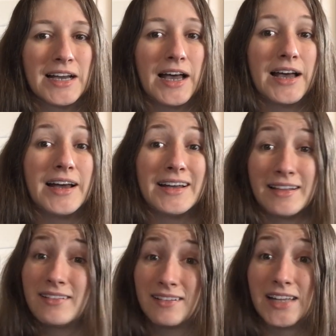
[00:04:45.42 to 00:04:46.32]
Uh,
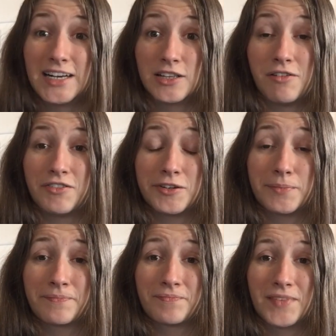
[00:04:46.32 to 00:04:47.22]
and this is a lot
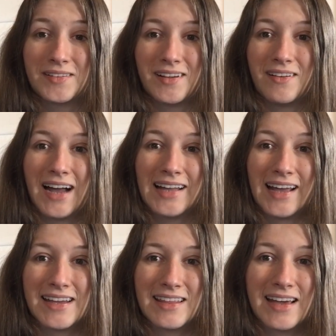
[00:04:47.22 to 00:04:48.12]
closer, so I
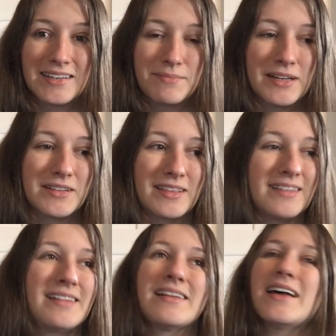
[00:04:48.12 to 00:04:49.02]
like that. But
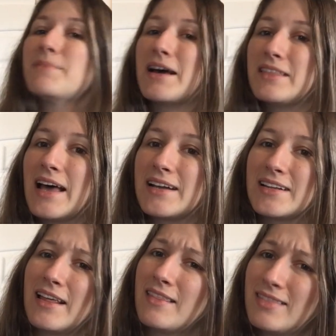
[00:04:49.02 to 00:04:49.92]
this is not about
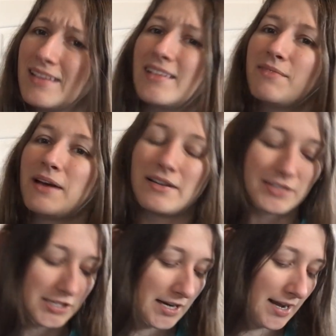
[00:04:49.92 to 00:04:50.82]
that. This is
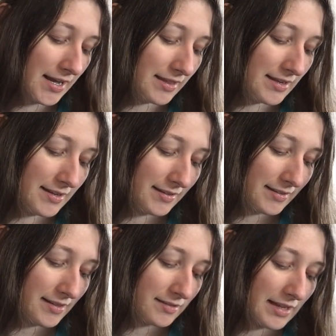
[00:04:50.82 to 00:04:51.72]
about the
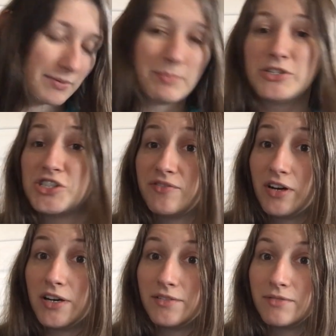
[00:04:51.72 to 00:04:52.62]
Southern Lemon
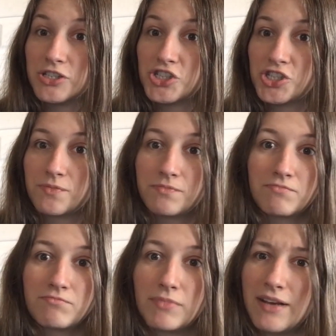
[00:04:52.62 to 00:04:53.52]
Chiffon, which,
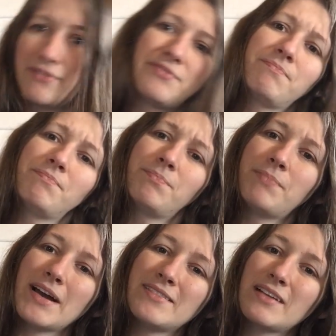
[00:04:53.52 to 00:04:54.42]
if
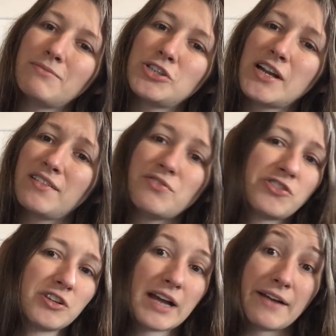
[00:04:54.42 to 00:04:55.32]
by some chance you
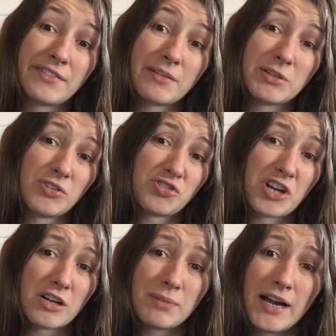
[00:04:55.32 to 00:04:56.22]
still have some in your
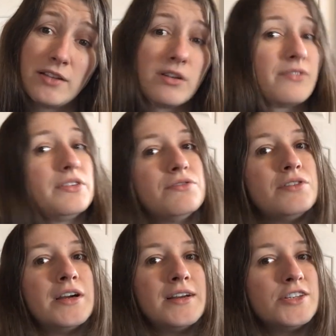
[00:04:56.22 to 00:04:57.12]
stockpile, or if
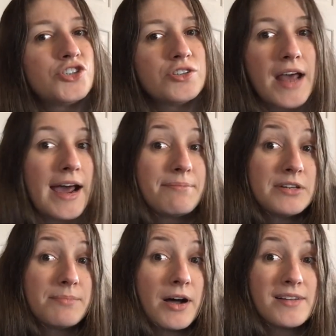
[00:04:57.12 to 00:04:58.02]
you should
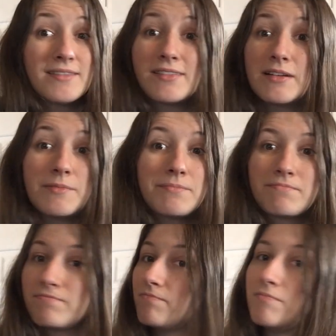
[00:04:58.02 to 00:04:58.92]
happen upon
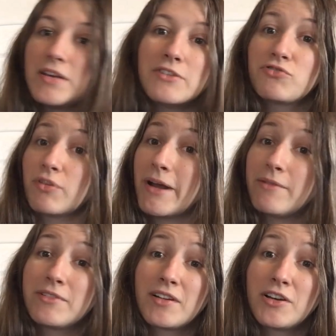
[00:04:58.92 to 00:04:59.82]
some, be it from
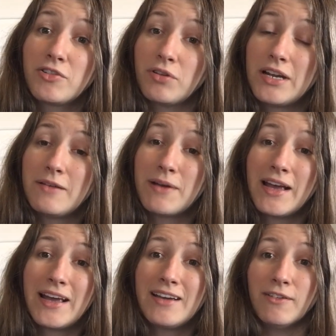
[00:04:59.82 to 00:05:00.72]
Amazon or
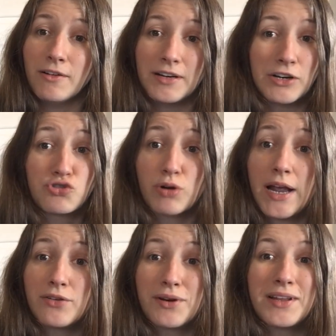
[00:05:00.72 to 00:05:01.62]
eBay or in a trade
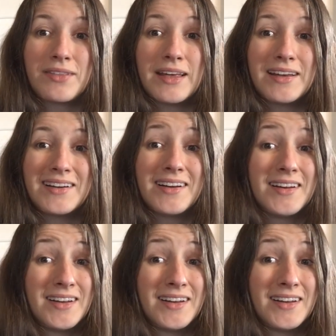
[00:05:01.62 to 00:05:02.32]
or anything,